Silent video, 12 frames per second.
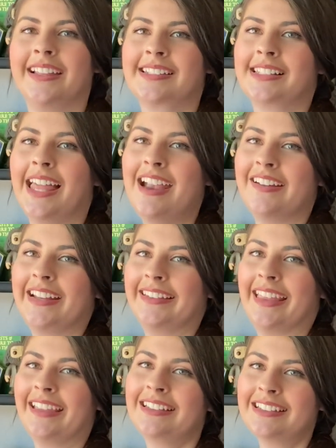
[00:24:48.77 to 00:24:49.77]
It's Clary,
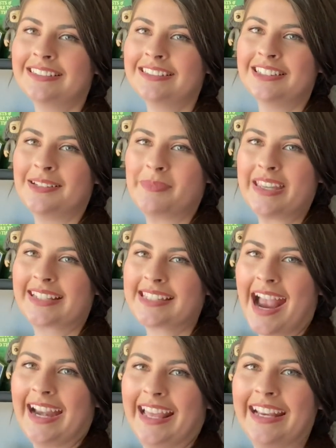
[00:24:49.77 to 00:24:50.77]
like, be
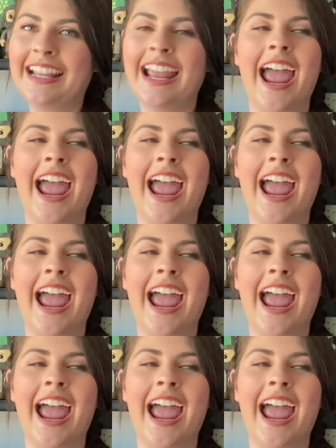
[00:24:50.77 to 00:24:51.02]
excited.